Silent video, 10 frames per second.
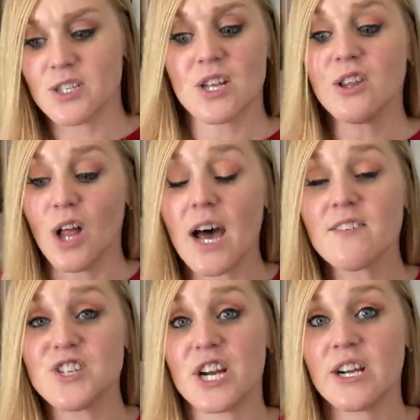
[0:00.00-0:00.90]
There's a lot
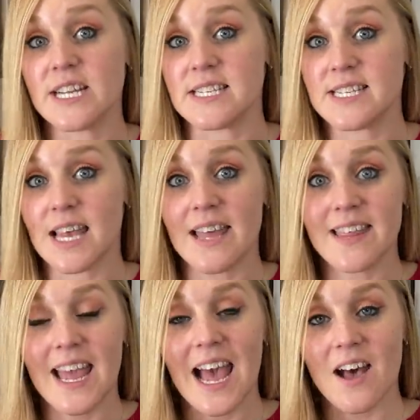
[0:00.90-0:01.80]
of charities that
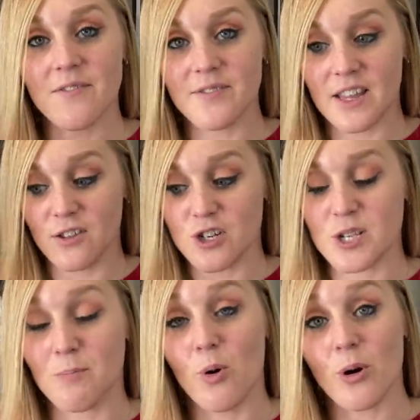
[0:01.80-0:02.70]
they have that they're
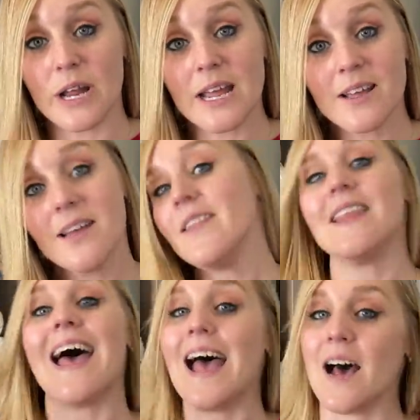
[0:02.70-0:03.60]
supporting
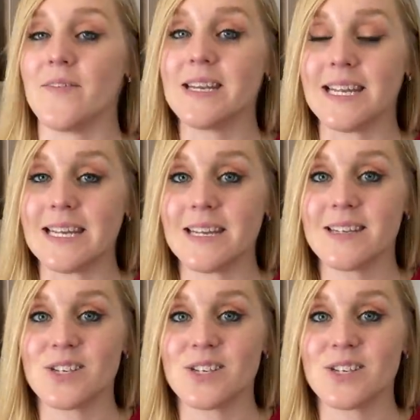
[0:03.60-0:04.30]
that have a need.